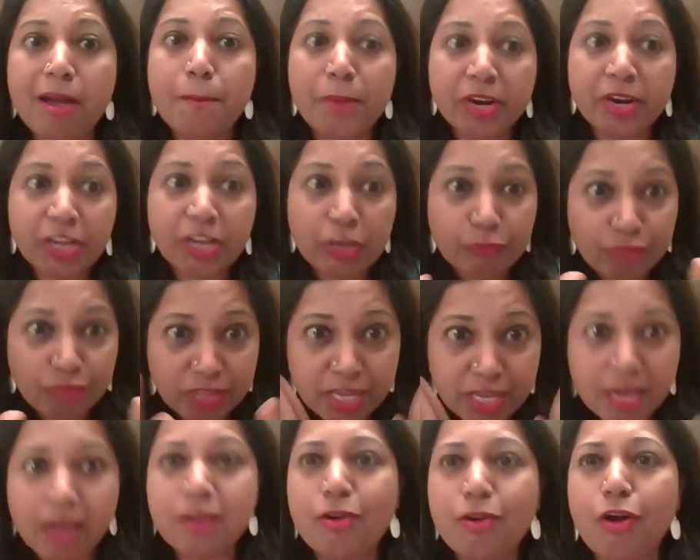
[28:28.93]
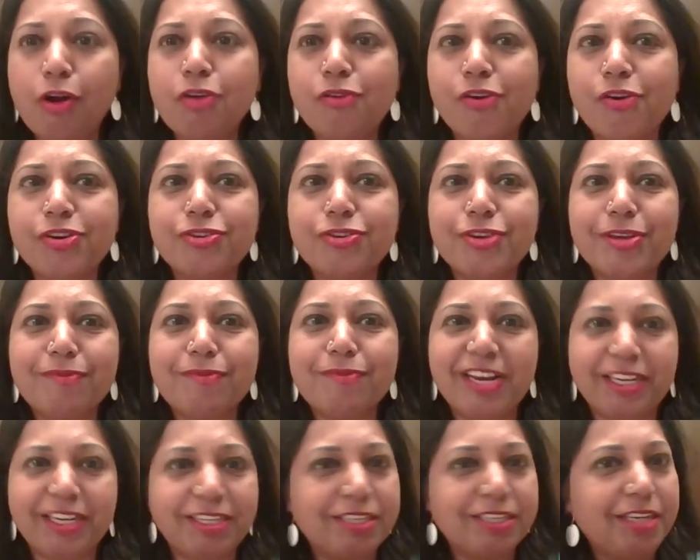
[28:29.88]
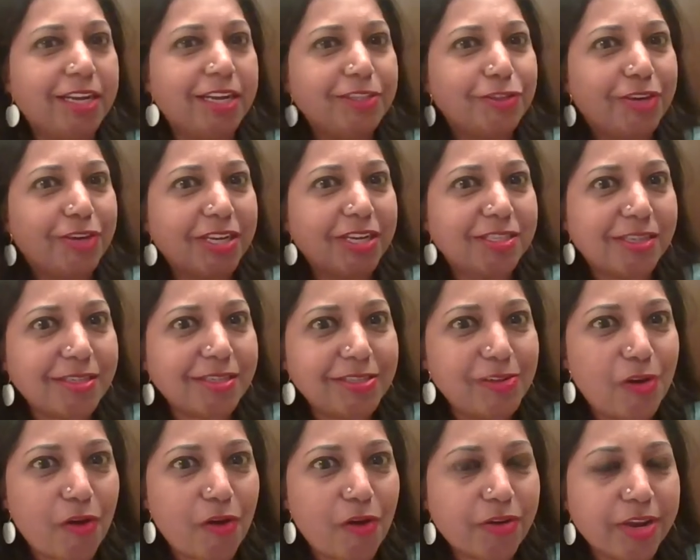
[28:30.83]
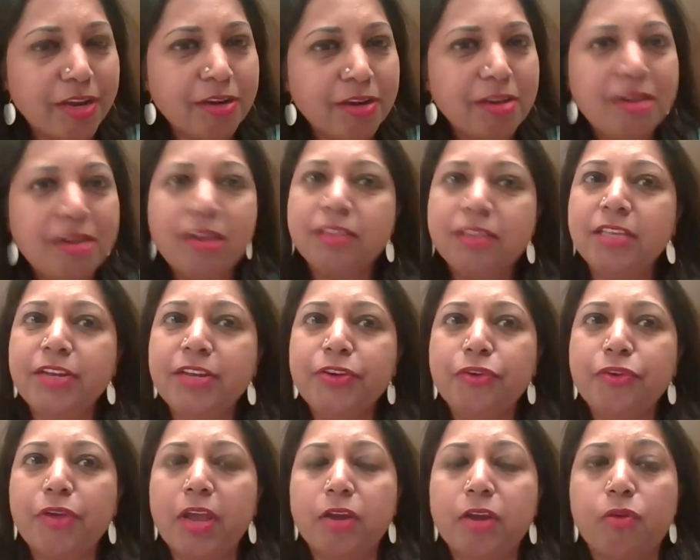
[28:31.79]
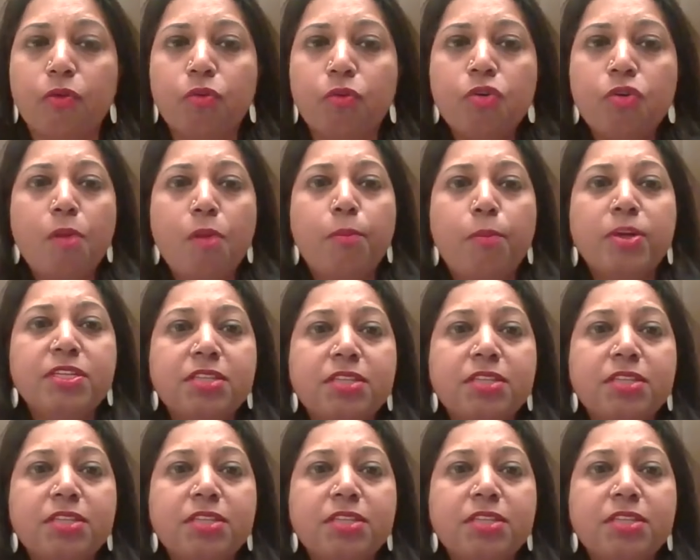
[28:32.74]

But if they are not going to give entry and you can just log in, then you can go. But